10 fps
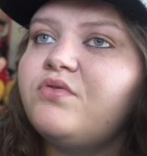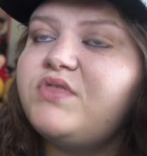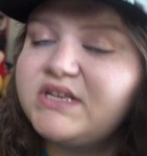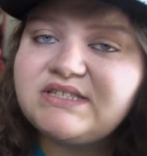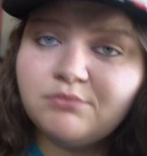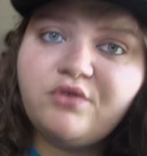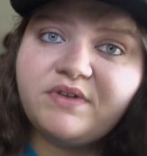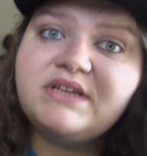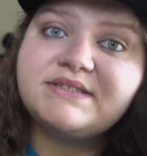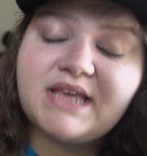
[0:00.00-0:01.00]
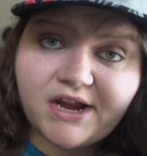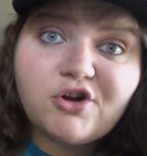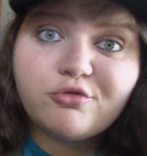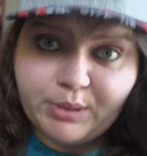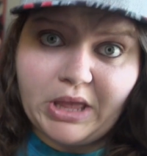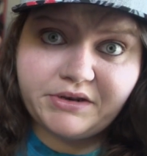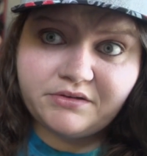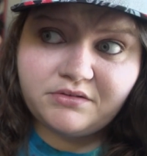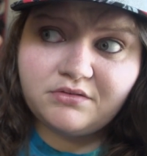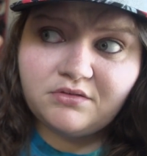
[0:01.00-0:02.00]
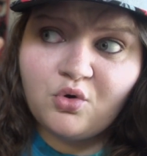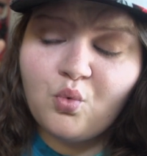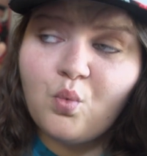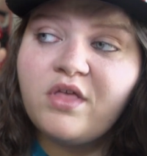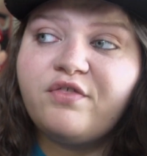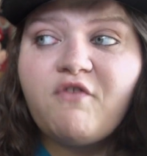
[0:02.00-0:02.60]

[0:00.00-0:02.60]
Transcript: this movie is Air Bud with